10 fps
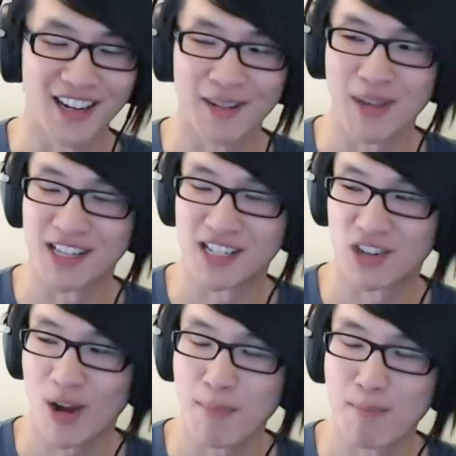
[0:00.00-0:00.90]
I mean, it's
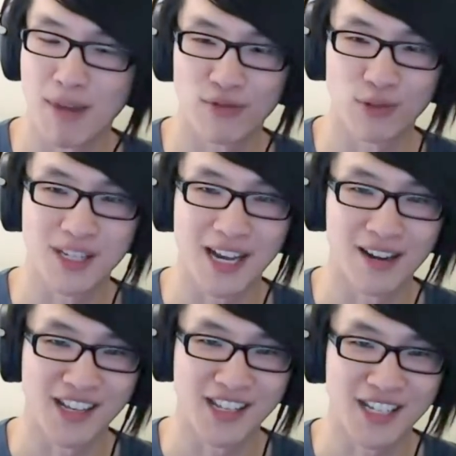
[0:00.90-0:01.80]
quite muffled
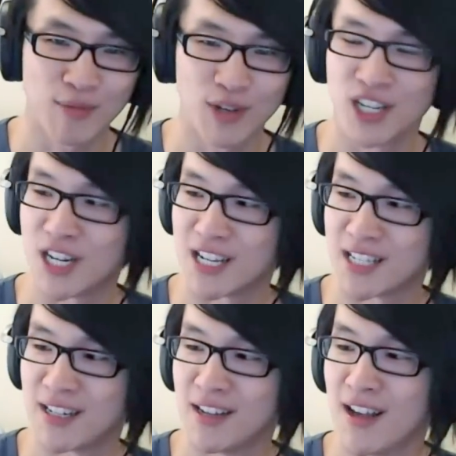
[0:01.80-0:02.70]
sounding. It's somewhat
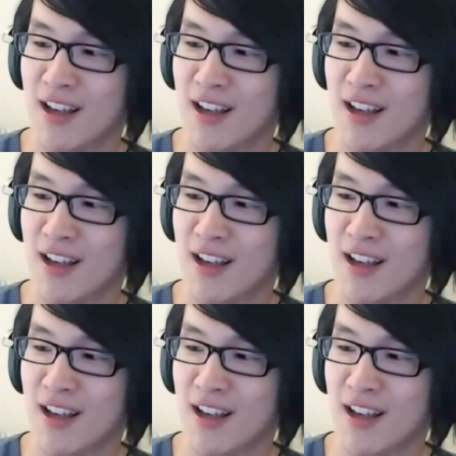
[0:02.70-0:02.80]
congested,